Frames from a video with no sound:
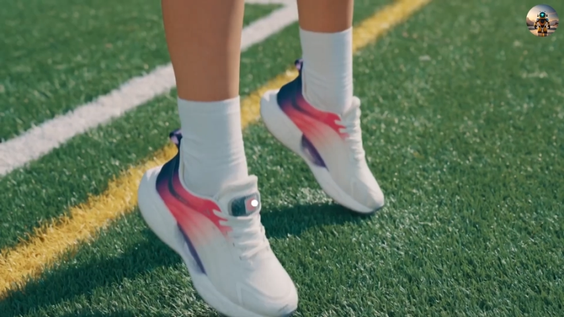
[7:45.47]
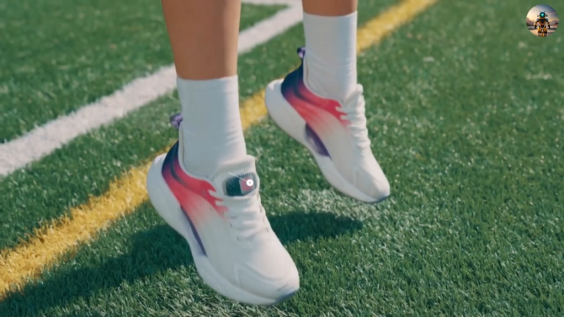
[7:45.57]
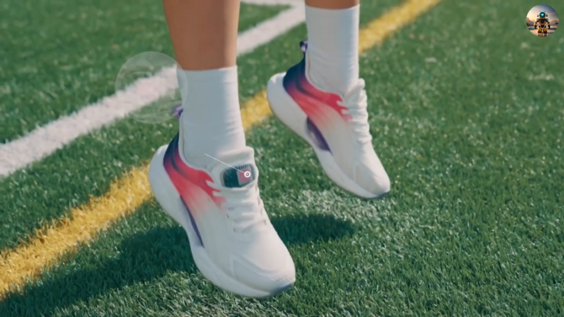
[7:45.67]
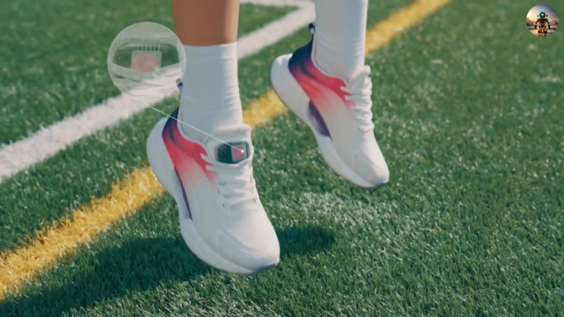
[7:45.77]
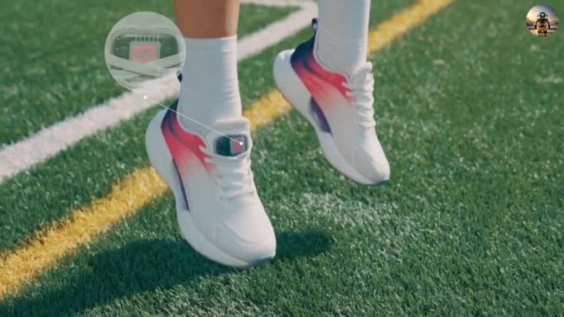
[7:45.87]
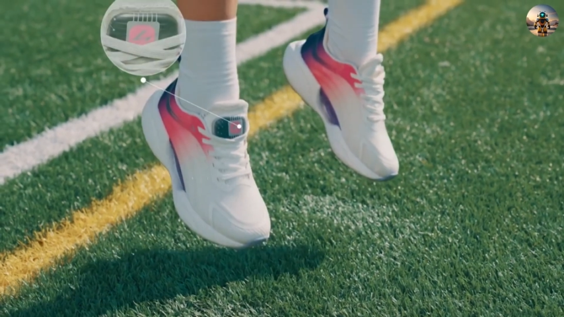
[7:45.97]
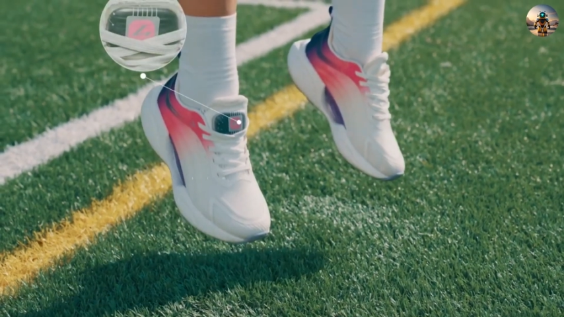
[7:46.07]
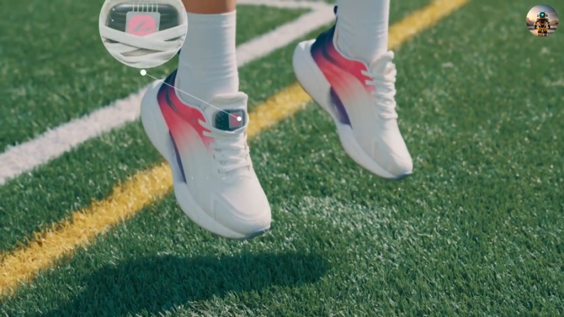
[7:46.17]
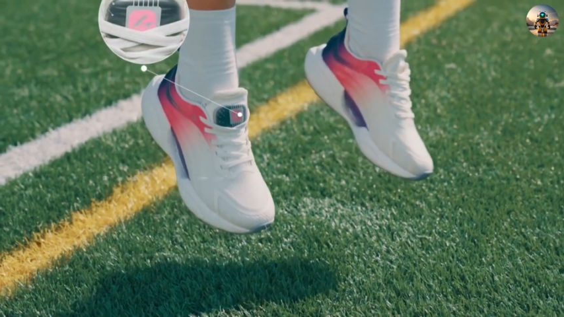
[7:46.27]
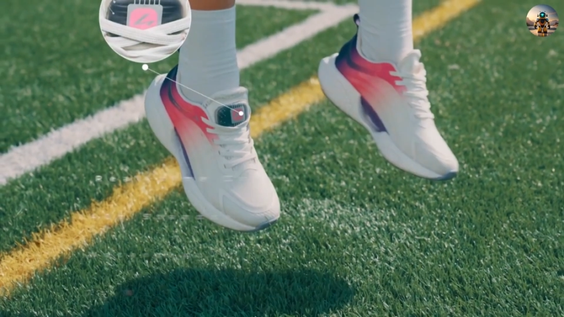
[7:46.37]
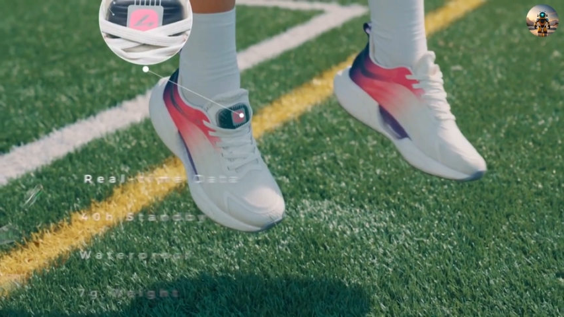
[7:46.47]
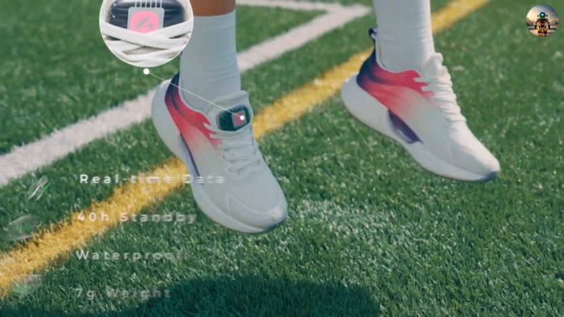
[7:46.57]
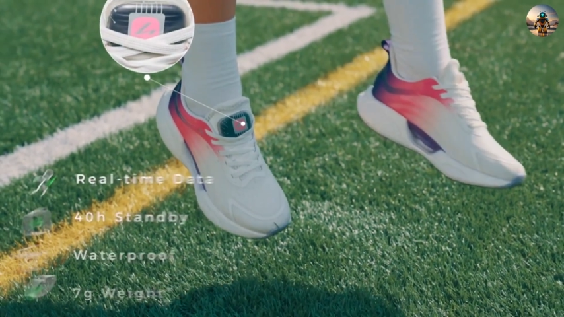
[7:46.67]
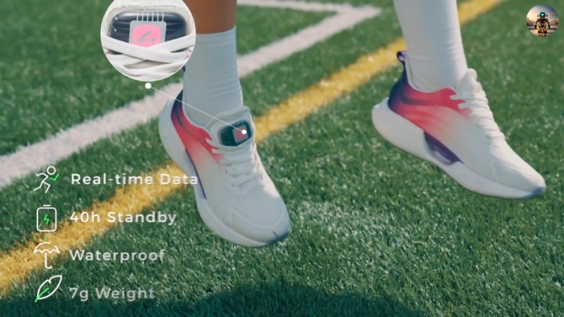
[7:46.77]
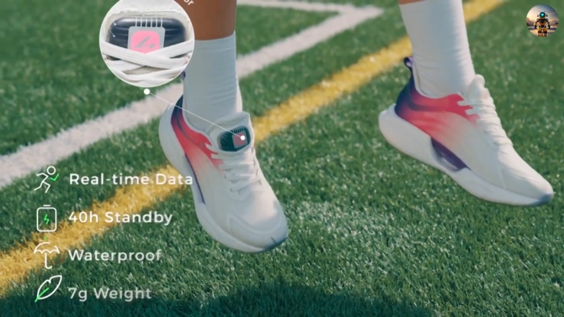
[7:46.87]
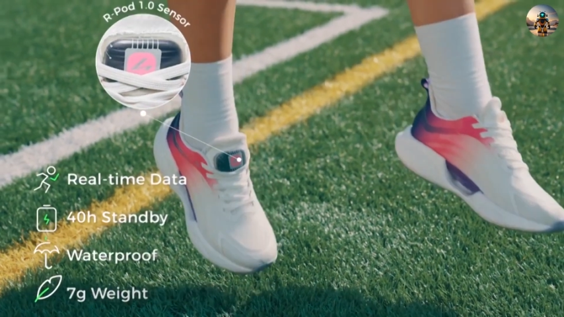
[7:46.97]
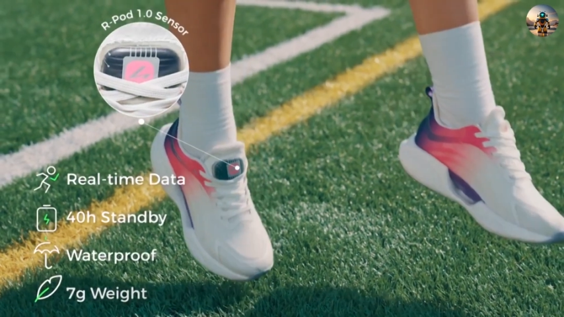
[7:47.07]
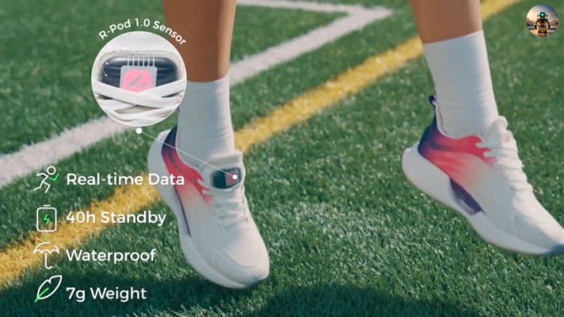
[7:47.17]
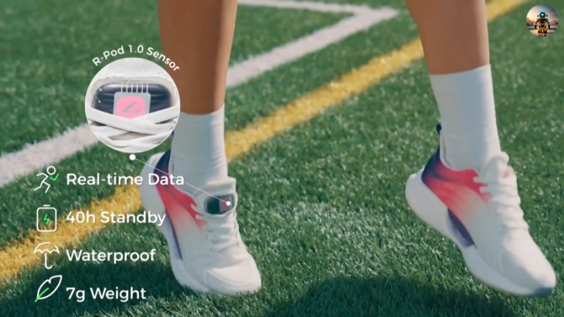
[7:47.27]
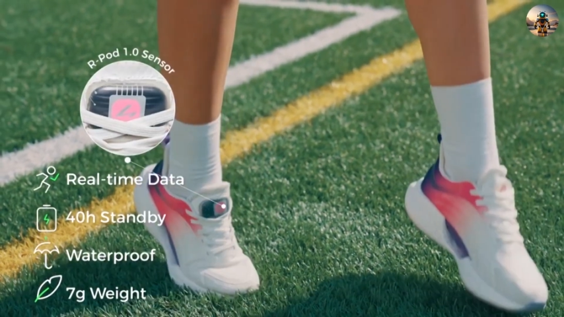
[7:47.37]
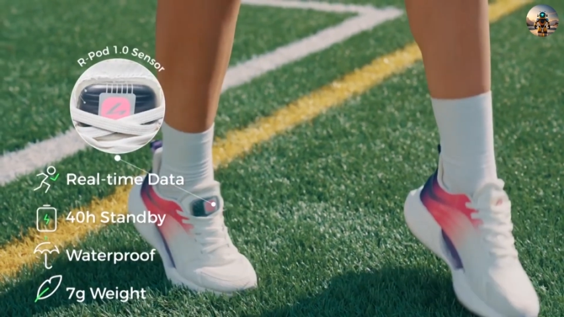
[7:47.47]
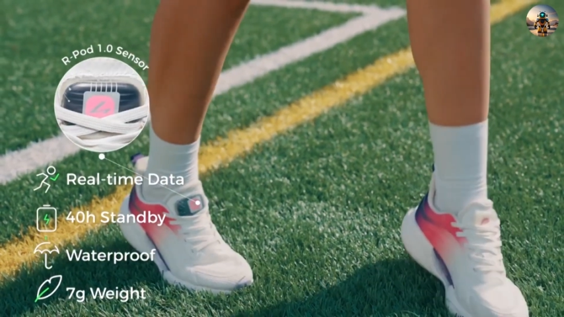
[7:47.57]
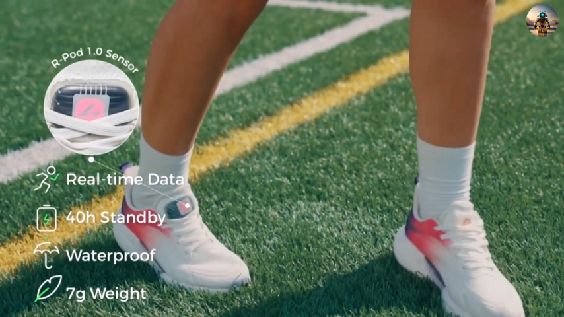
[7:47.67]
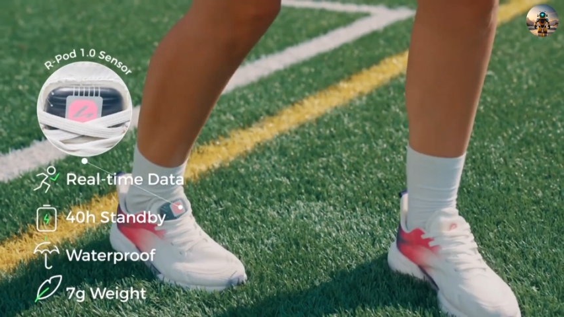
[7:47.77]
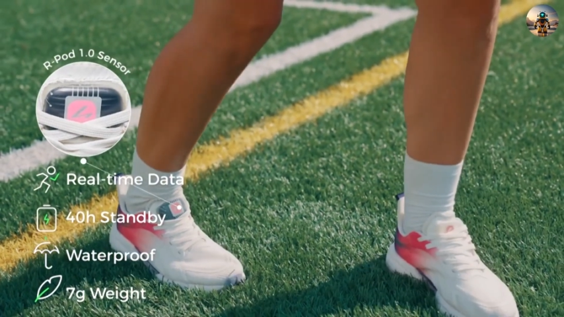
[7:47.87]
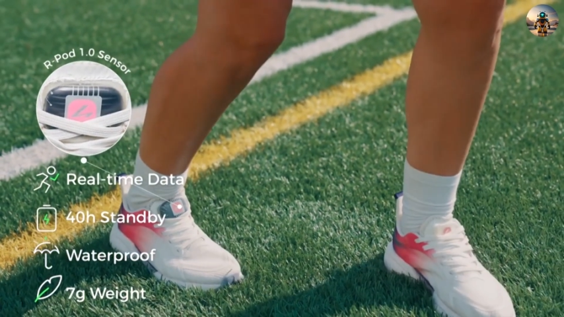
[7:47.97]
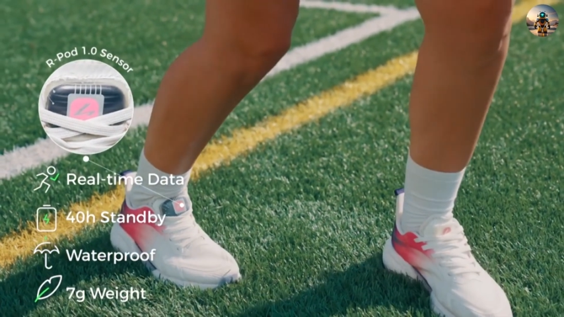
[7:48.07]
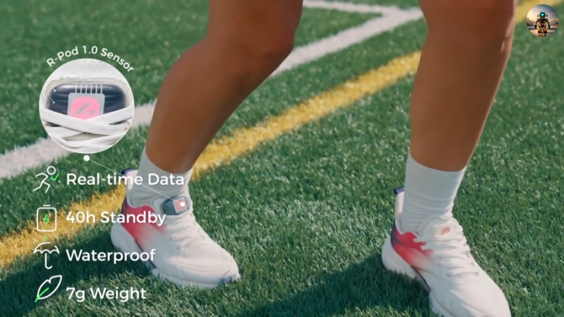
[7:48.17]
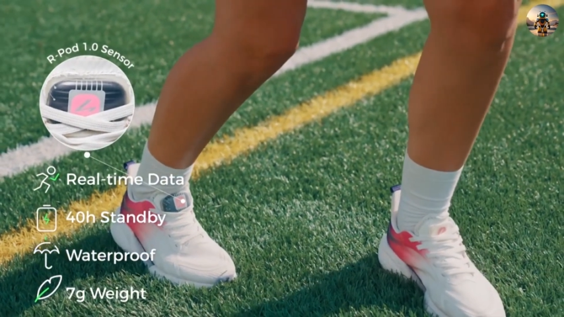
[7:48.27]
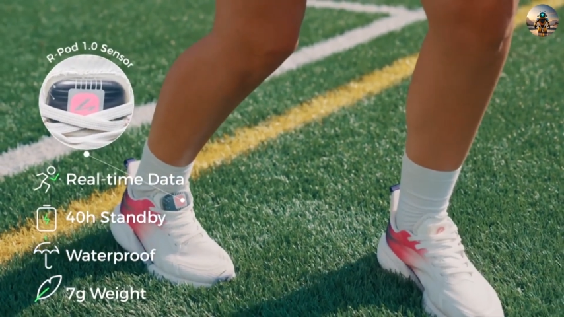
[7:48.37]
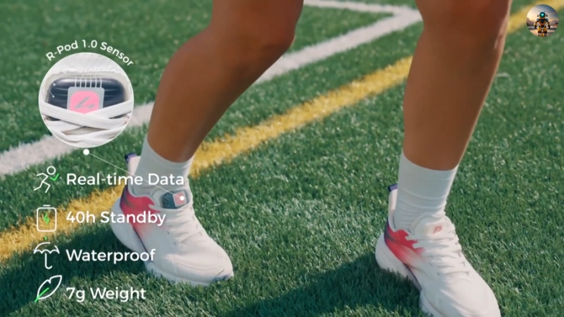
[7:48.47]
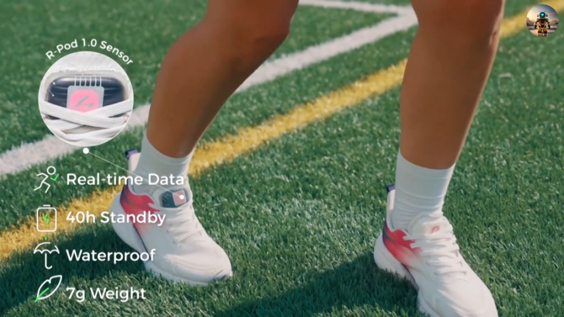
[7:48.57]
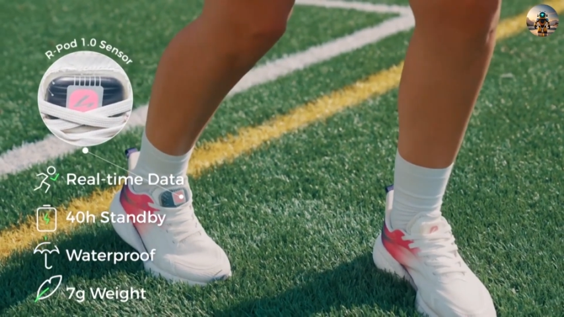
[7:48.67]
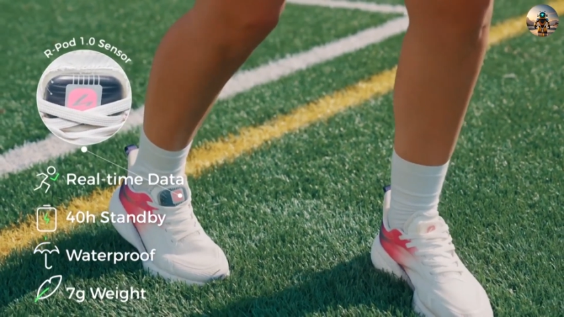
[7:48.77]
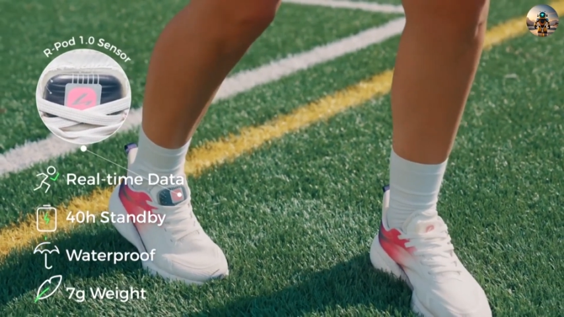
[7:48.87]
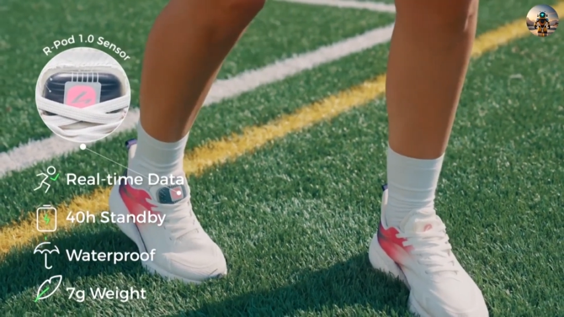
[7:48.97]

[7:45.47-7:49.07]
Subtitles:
No face is visible, so there are no lips to read.